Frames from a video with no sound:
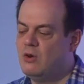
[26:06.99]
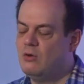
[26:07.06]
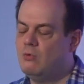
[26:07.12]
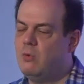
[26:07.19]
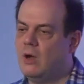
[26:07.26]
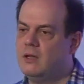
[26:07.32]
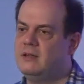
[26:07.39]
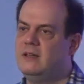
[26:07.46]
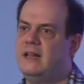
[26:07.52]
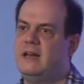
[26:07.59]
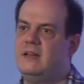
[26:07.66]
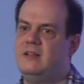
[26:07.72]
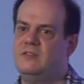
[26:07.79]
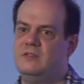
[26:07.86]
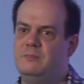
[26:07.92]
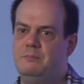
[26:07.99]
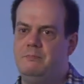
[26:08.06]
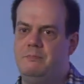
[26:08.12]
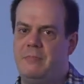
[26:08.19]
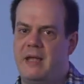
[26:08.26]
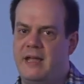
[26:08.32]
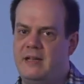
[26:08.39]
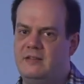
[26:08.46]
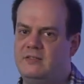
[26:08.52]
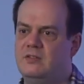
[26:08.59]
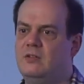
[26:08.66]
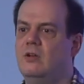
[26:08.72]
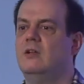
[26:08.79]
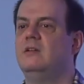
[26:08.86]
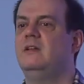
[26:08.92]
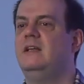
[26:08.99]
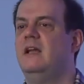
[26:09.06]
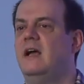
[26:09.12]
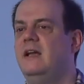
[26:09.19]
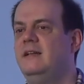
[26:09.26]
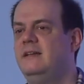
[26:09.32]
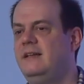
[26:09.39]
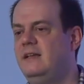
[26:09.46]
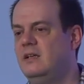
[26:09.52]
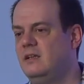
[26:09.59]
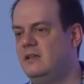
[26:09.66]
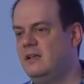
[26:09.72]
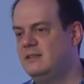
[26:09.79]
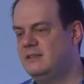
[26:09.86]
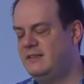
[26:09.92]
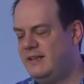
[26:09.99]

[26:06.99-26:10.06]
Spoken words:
one that is based on the idea that